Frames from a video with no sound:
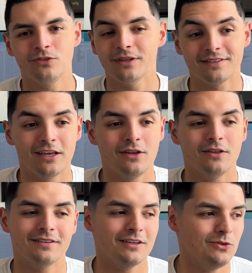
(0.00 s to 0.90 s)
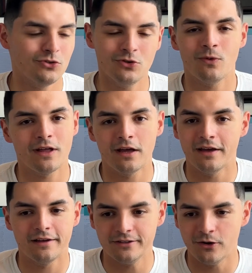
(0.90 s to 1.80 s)
you, let's say, let's say you do wanna,
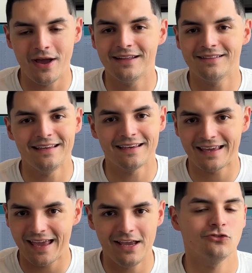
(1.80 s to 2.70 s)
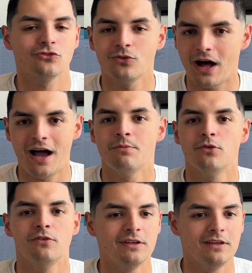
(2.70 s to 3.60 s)
you know, edit the occasional
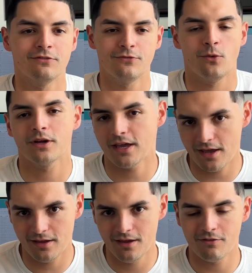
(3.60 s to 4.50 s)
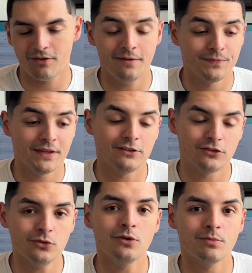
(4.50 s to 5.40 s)
iMovie in 4K right? It's
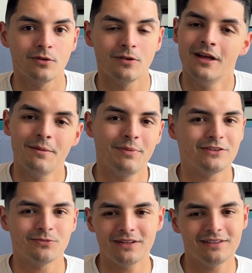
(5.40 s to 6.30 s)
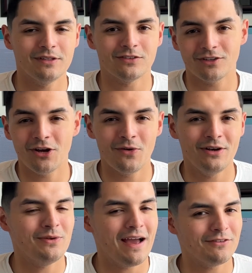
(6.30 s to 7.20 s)
doable, but it's relatively slow,
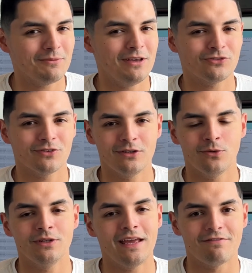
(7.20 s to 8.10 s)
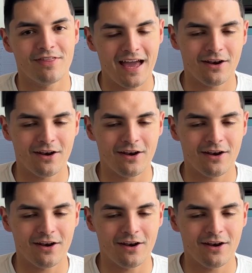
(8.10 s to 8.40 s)
and you have to make sure that you only have that